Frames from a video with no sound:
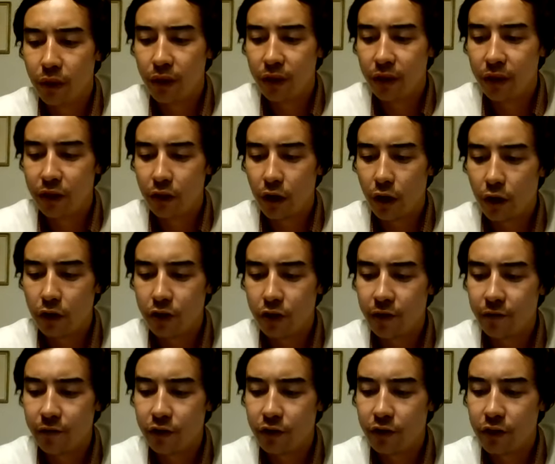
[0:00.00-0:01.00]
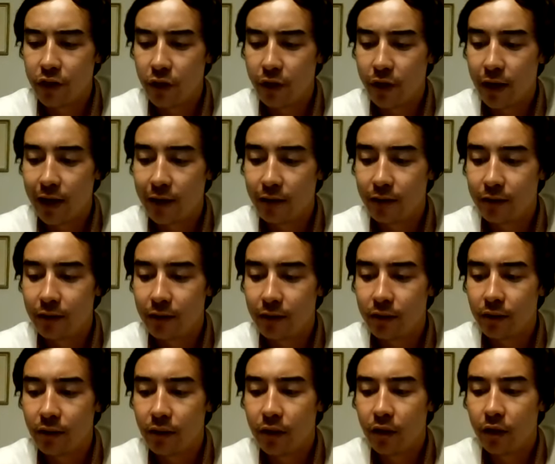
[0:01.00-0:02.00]
billion after selling
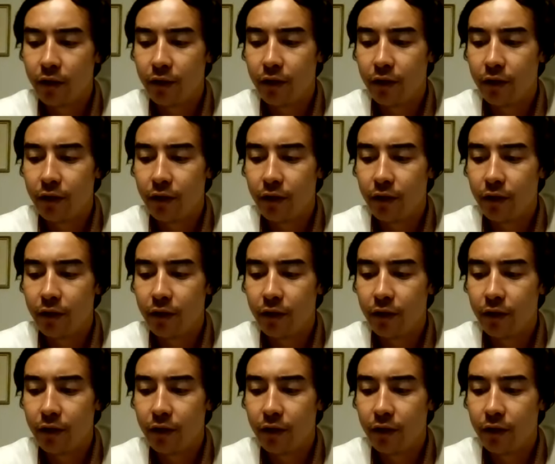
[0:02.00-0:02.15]
assets.